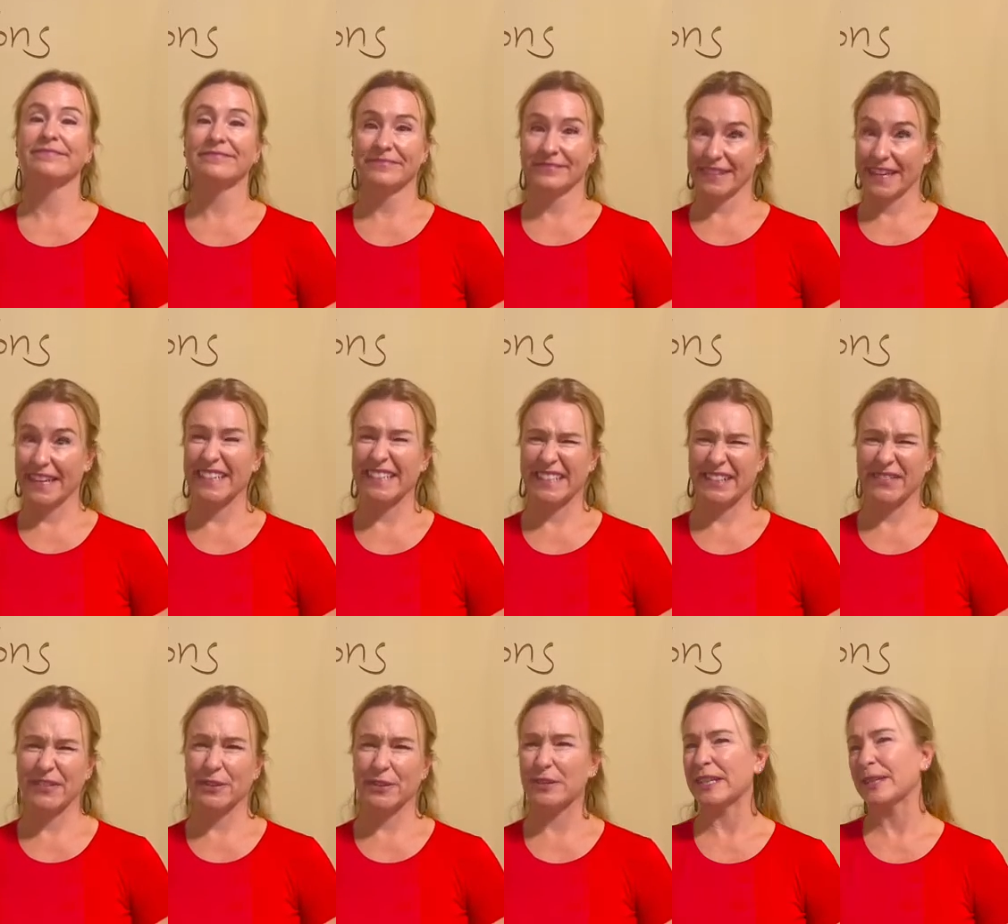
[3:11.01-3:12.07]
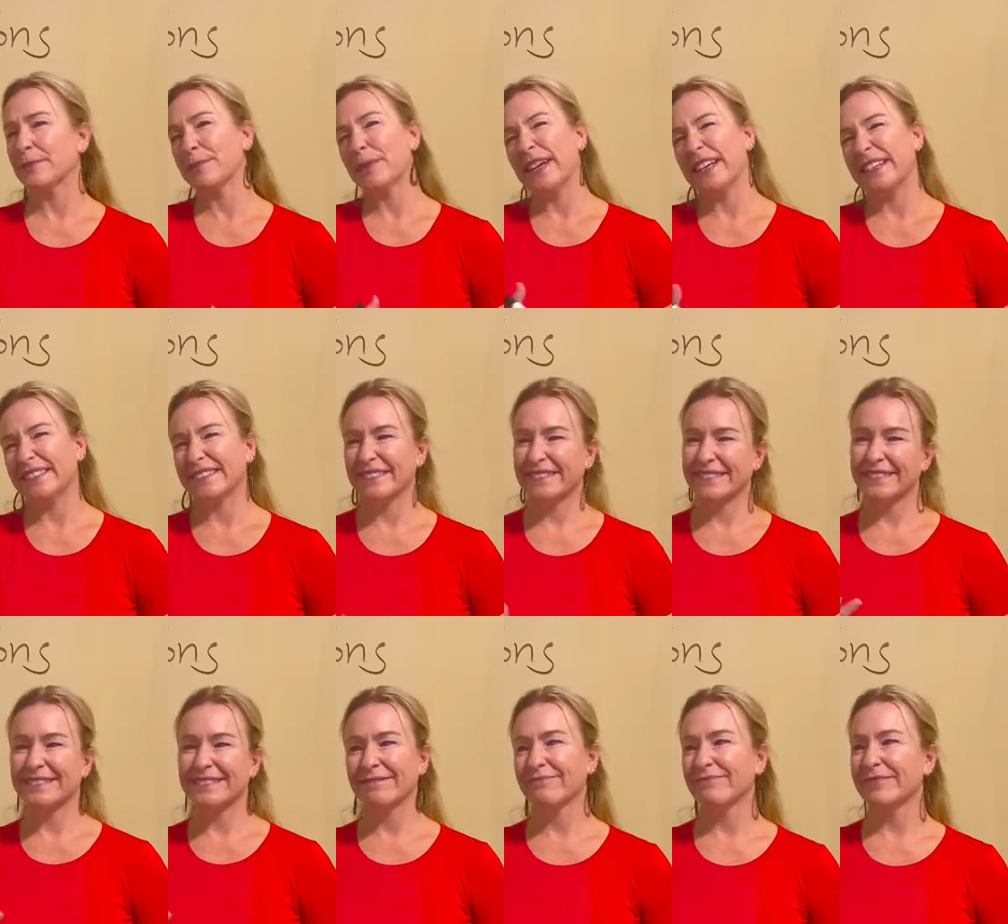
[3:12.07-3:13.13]
It's kind of confusing, but
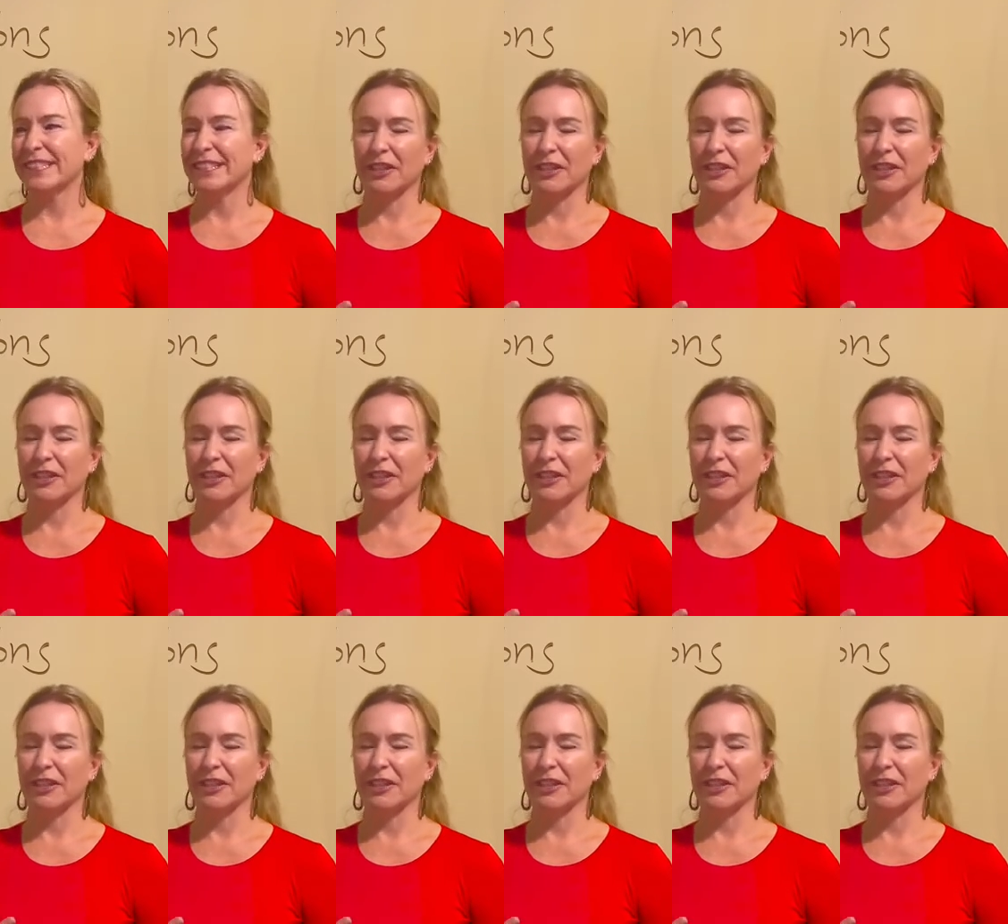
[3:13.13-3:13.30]
you